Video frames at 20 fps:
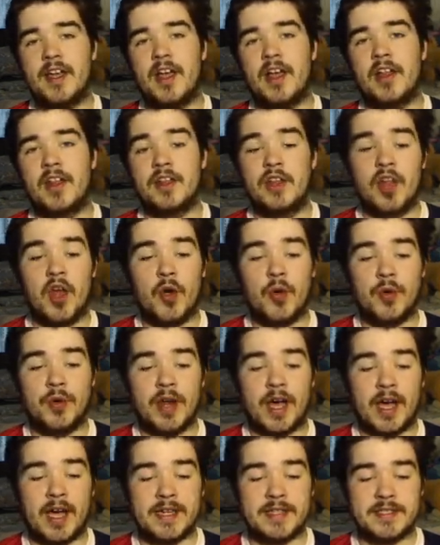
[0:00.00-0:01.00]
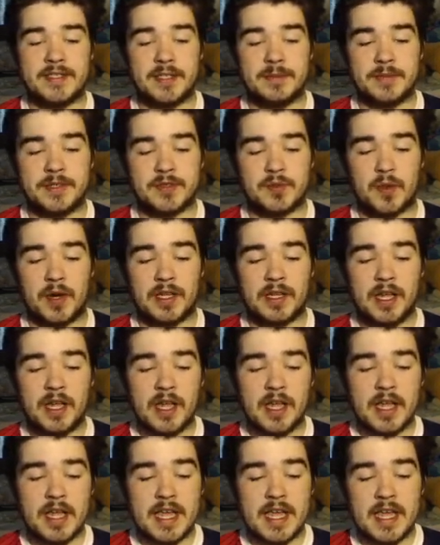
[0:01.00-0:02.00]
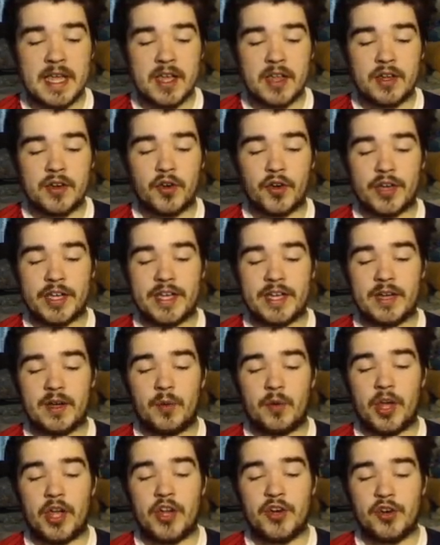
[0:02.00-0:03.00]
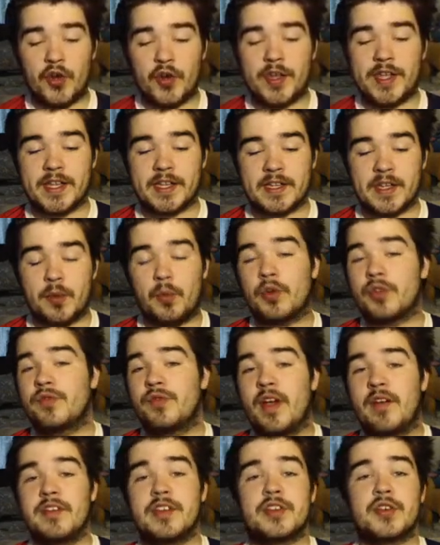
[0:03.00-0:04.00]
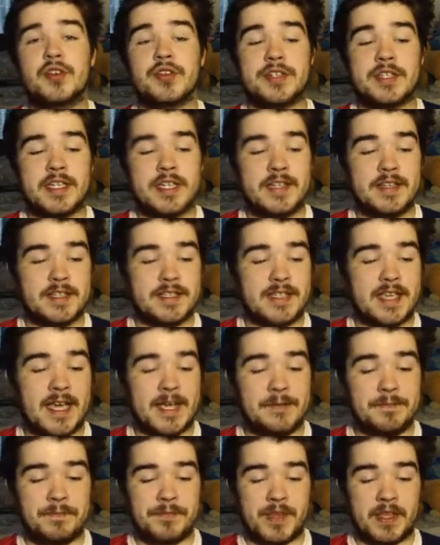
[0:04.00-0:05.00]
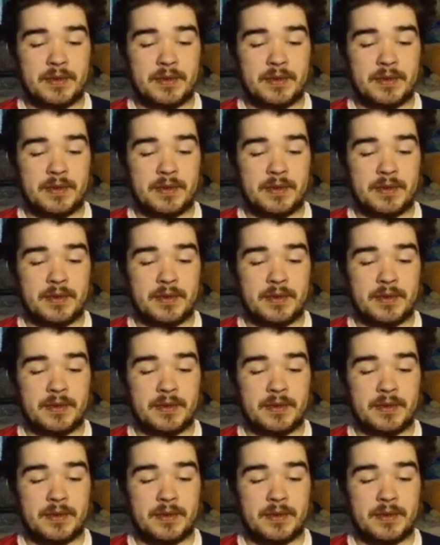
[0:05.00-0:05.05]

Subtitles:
loan item as well. Neuer, annoyingly, was very good in this game.